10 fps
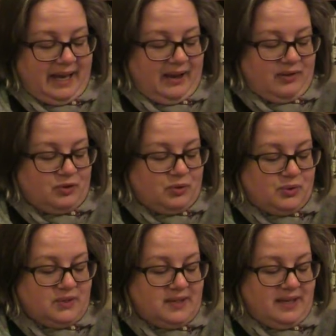Of
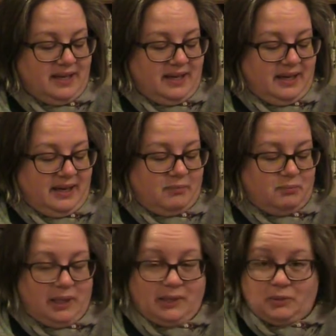course,
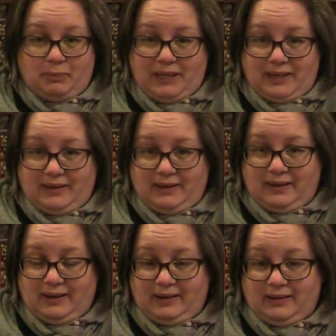Faoilleach
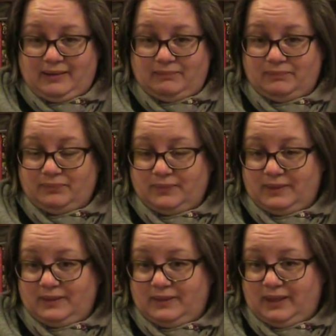a
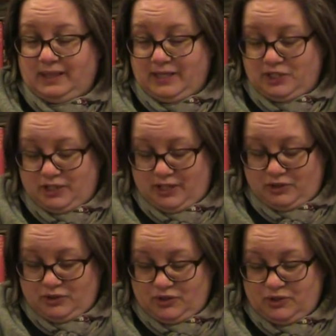Geistigh
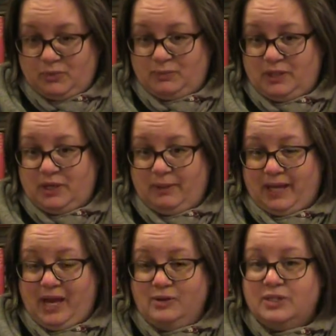Dorsen will be coming
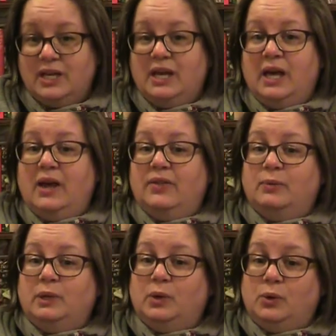out. There
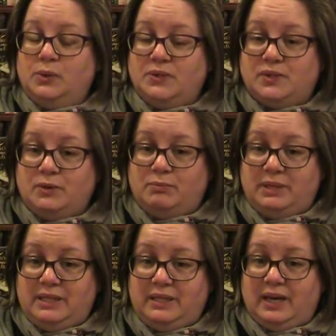will also
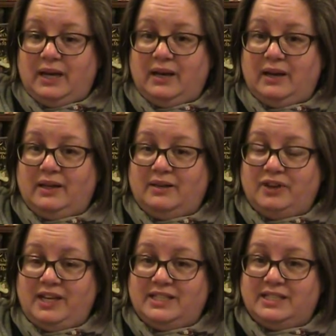be an
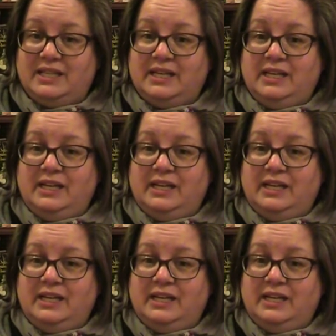event